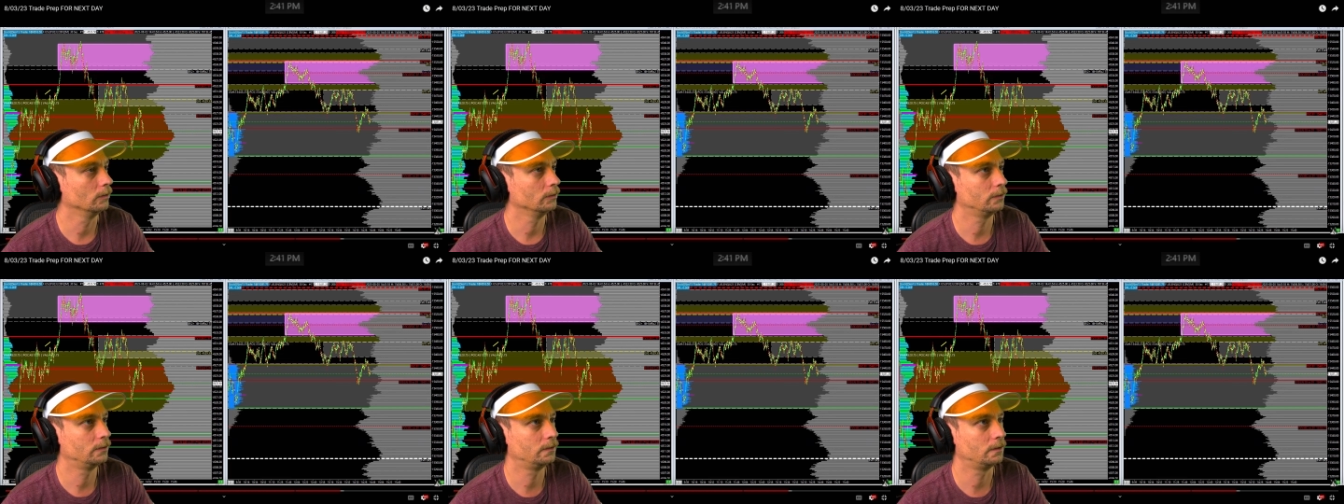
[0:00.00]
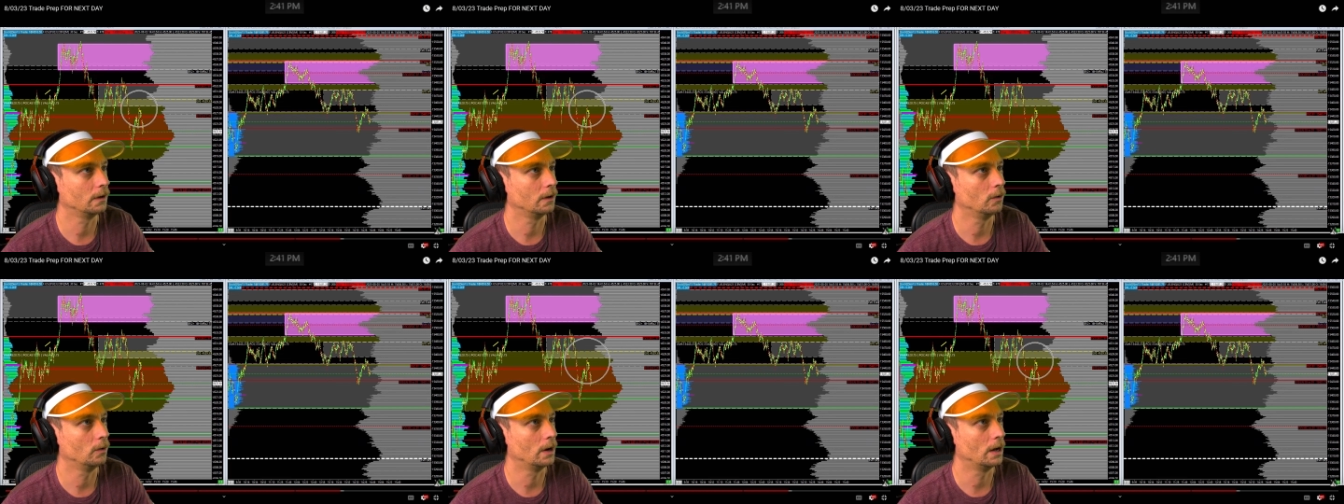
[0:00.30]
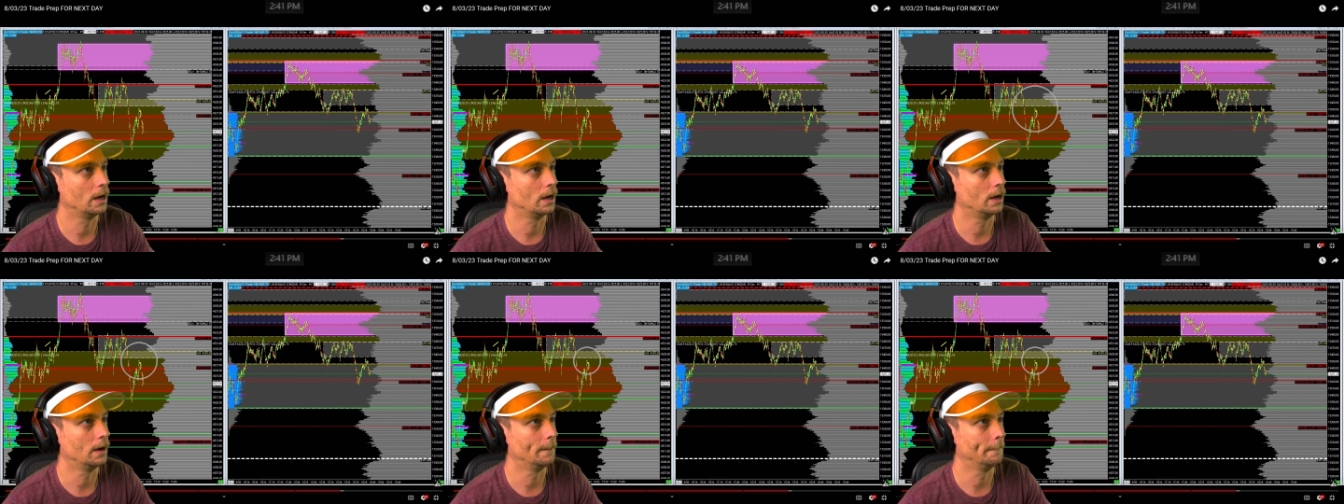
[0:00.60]
So
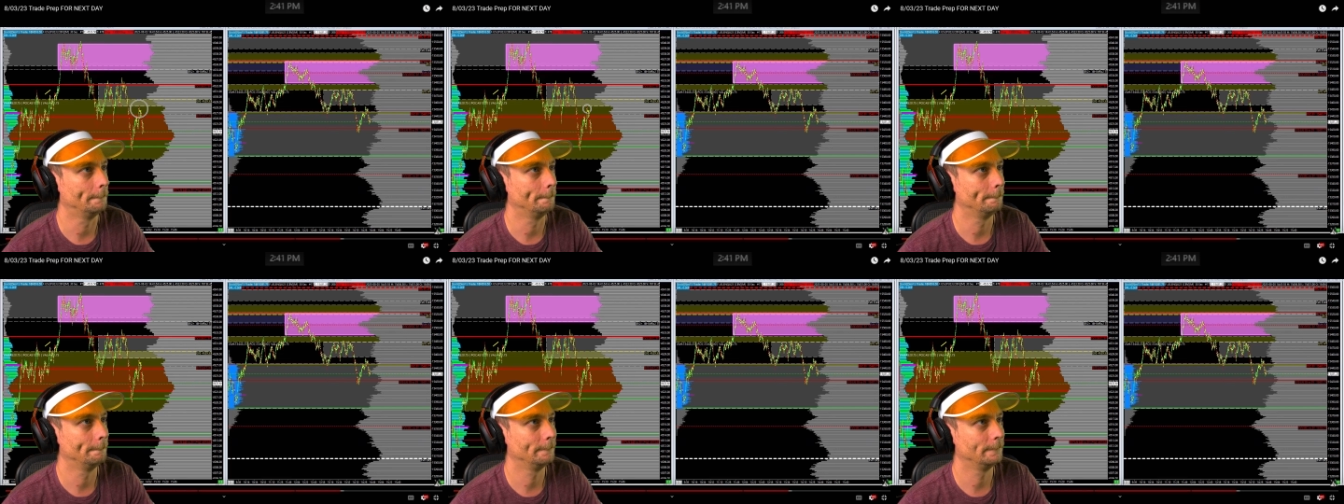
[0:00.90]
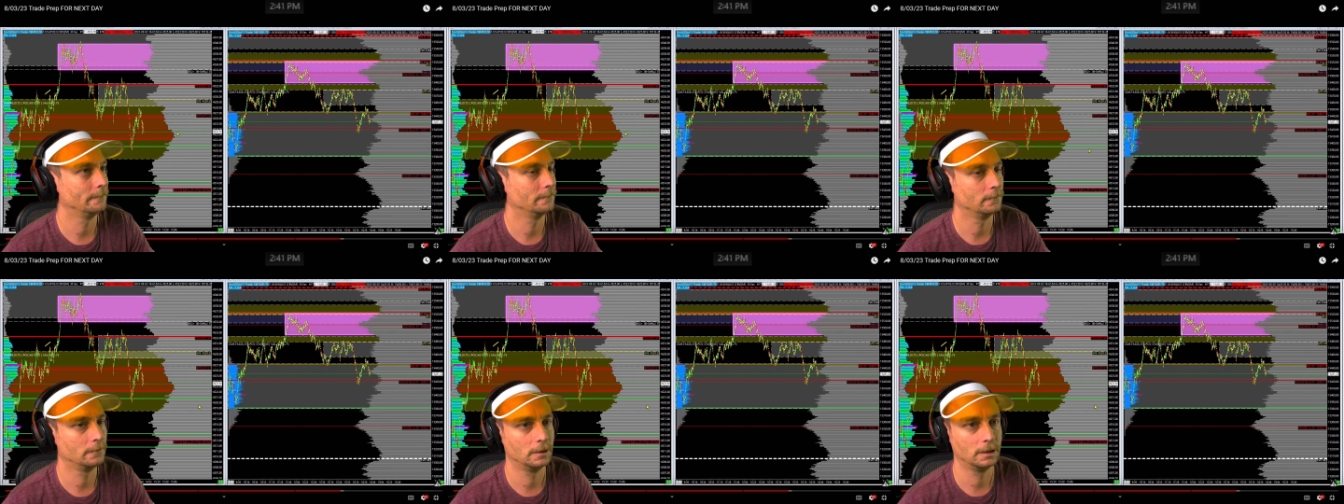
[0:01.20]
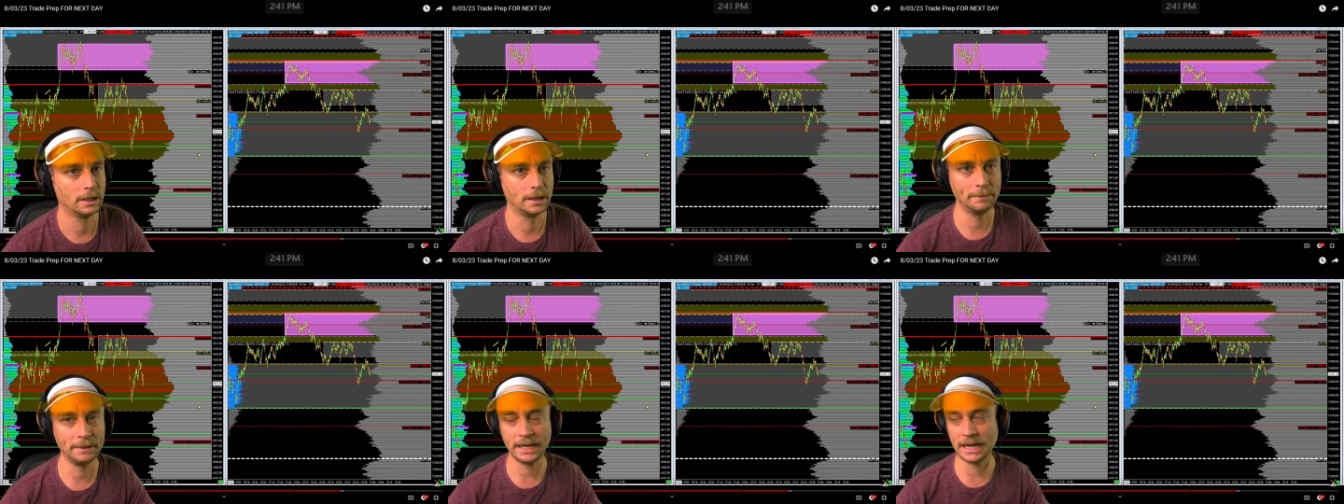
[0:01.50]
um,
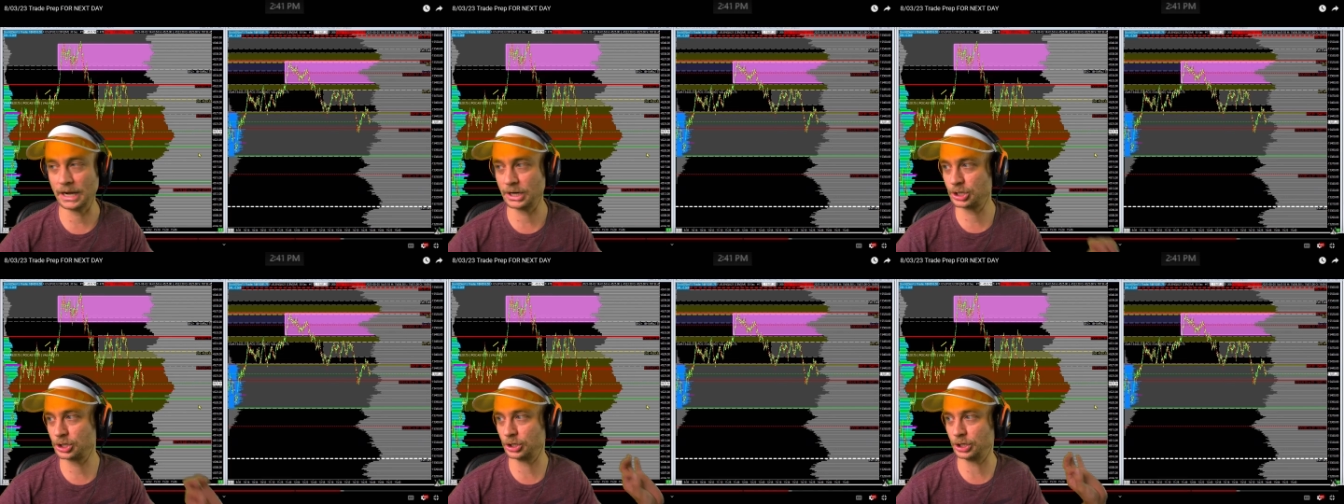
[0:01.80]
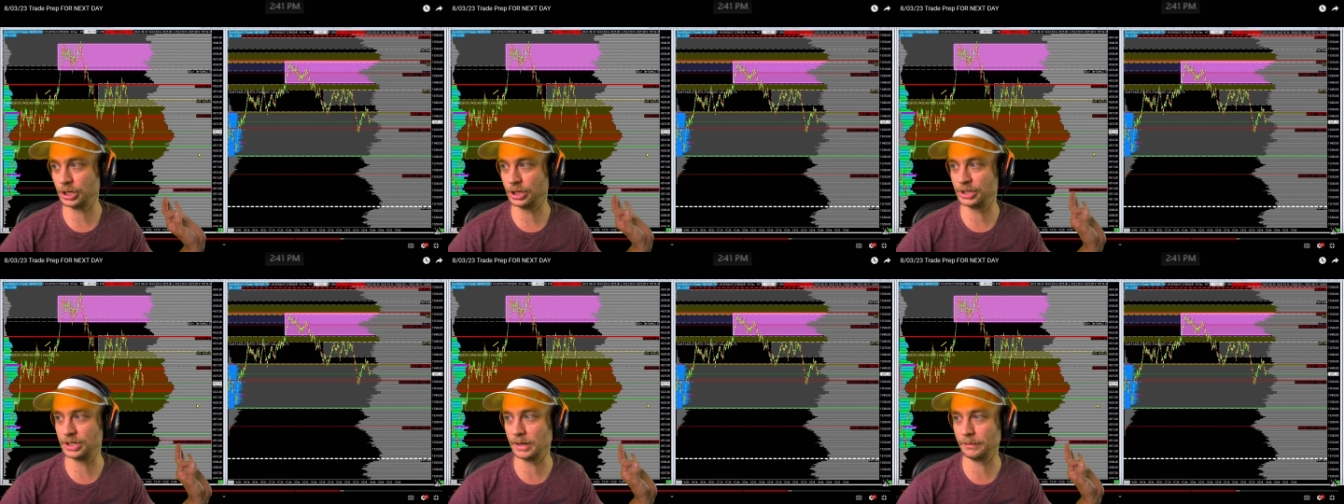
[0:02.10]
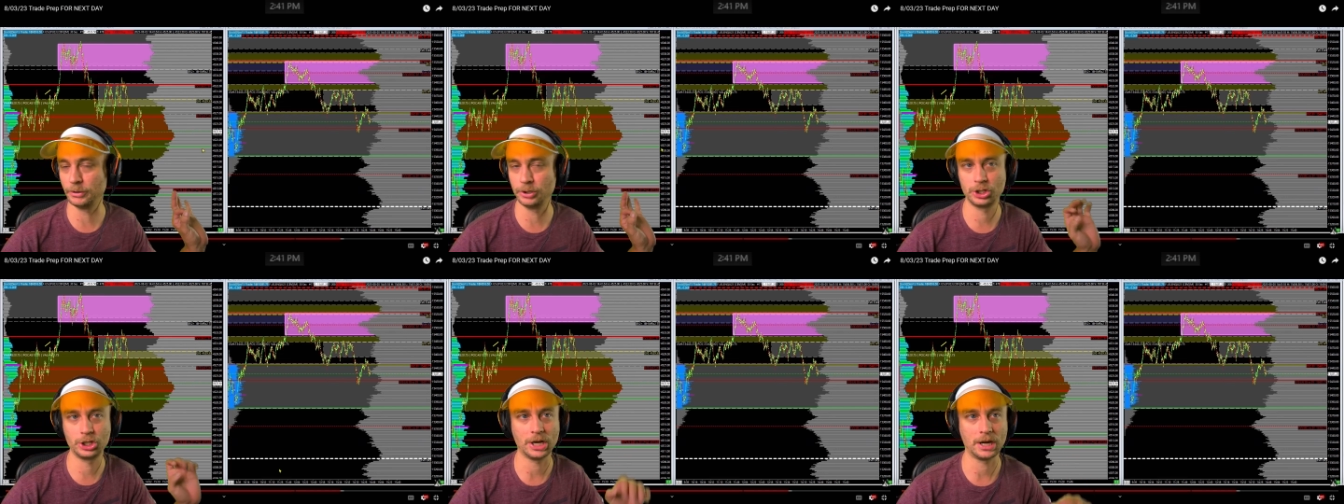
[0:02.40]
let me actually
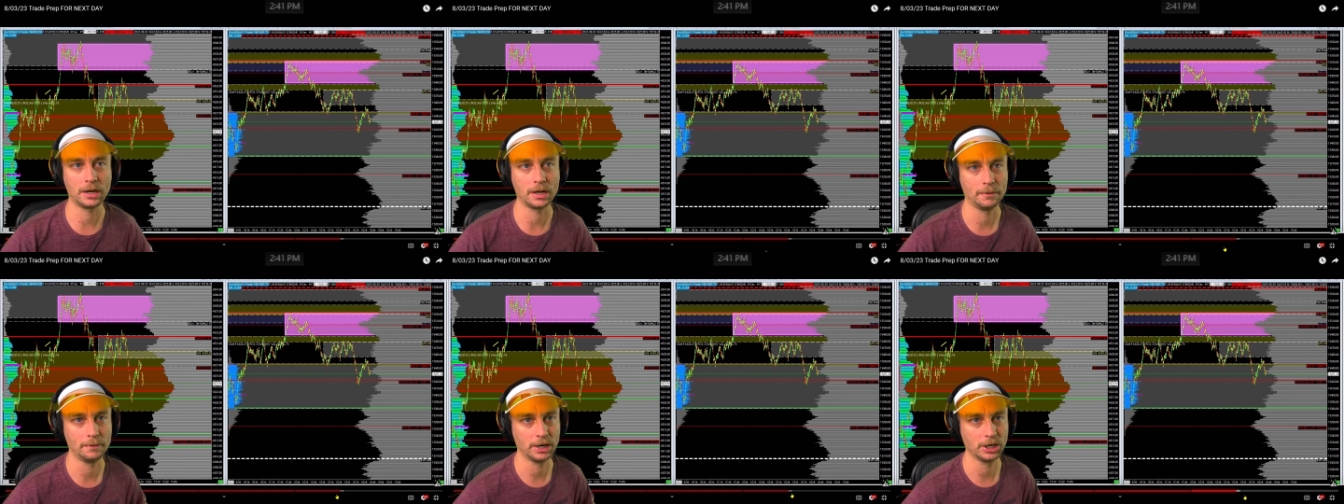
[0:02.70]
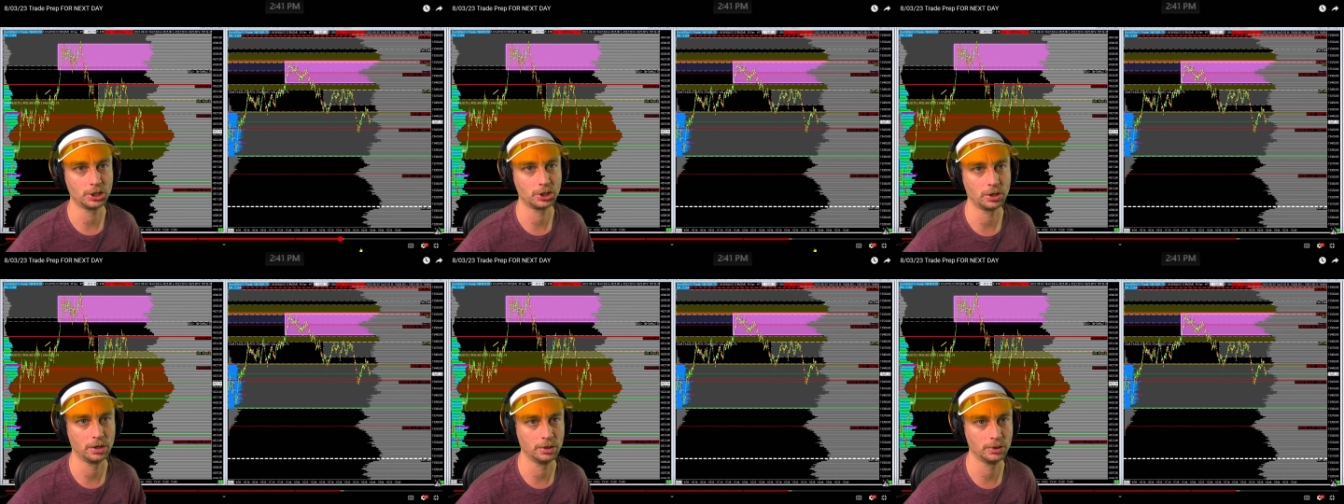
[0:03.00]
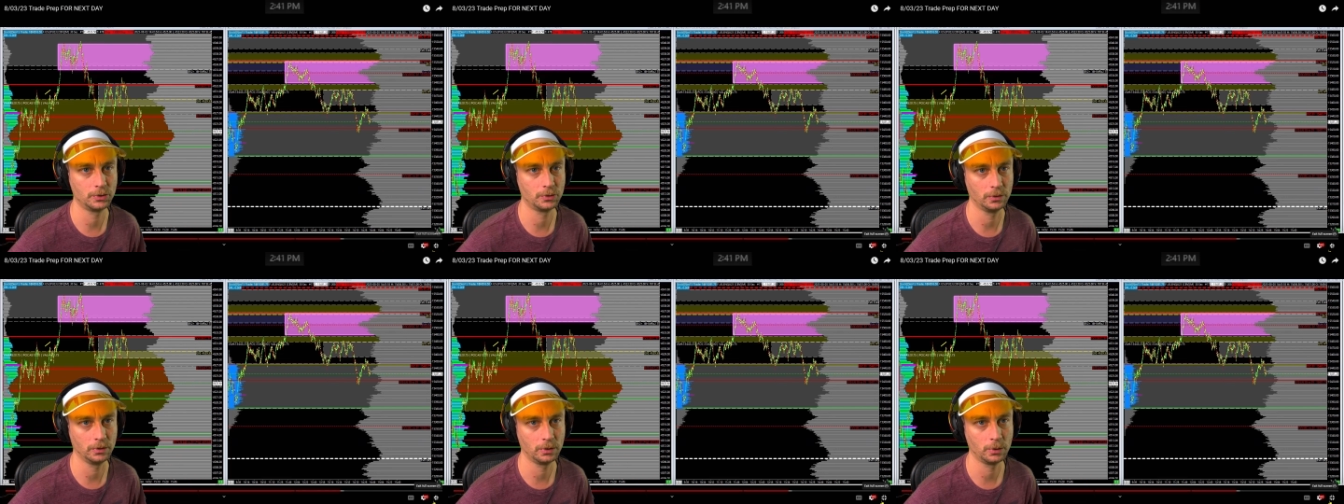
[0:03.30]
double check on my
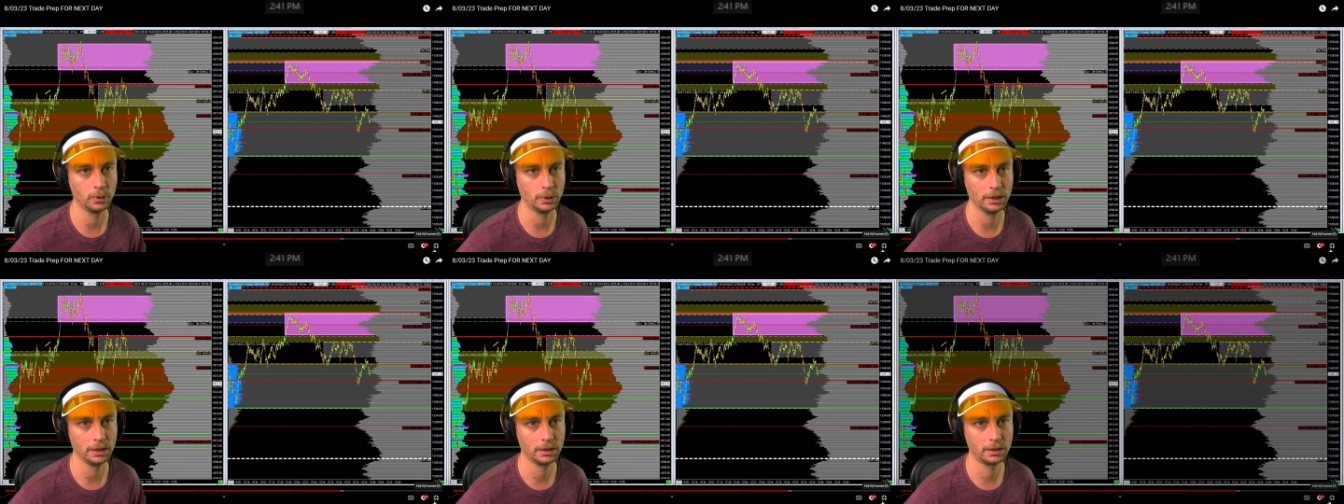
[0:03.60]
charts real quick.